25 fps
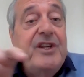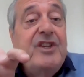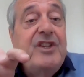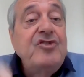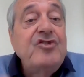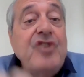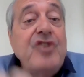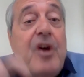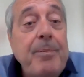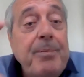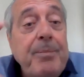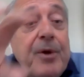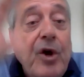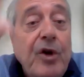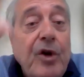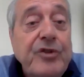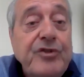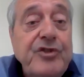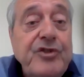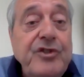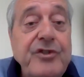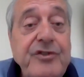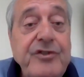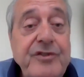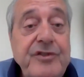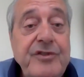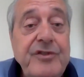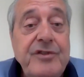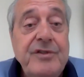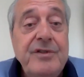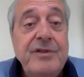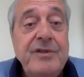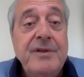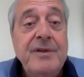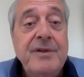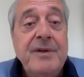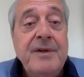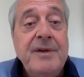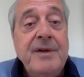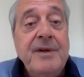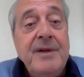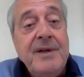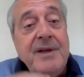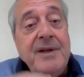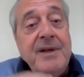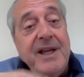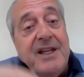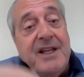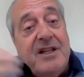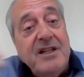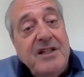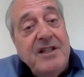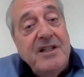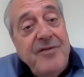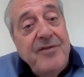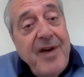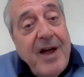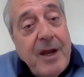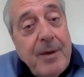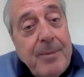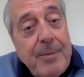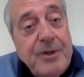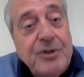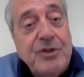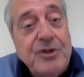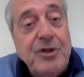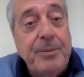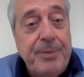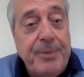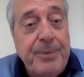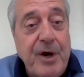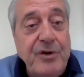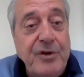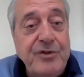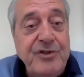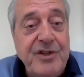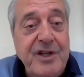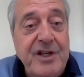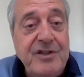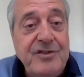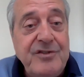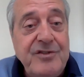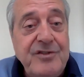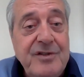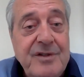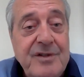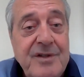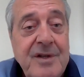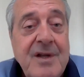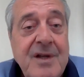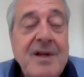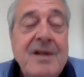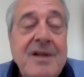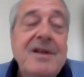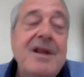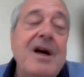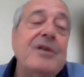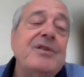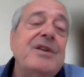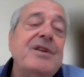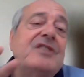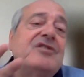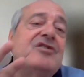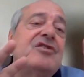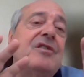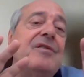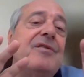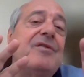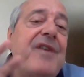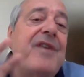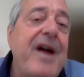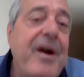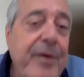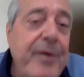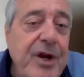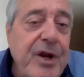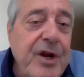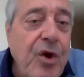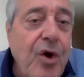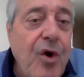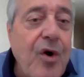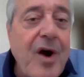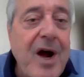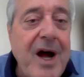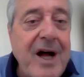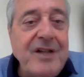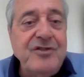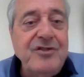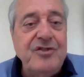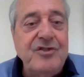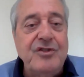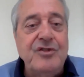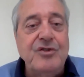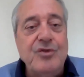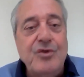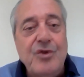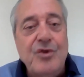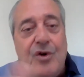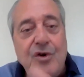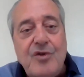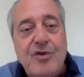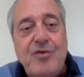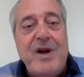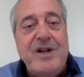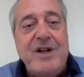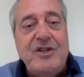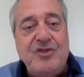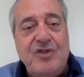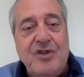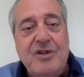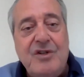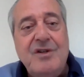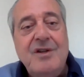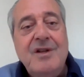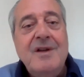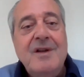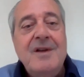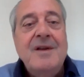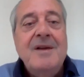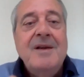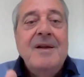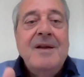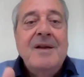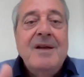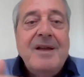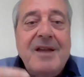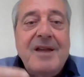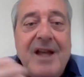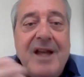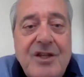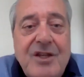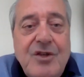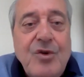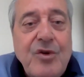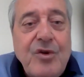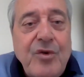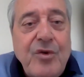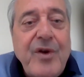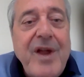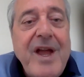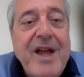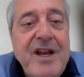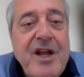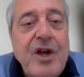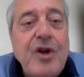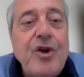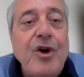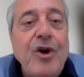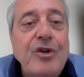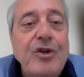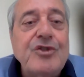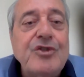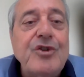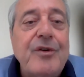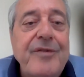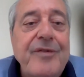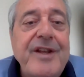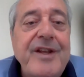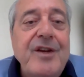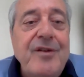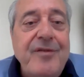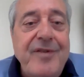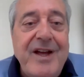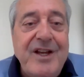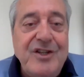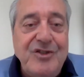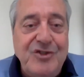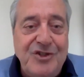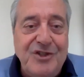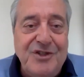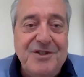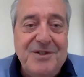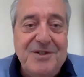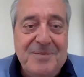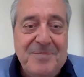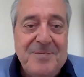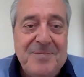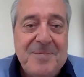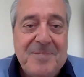these subcultures in a developmental process. Now, that's a very long answer to your question. Can you create a culture of innovation?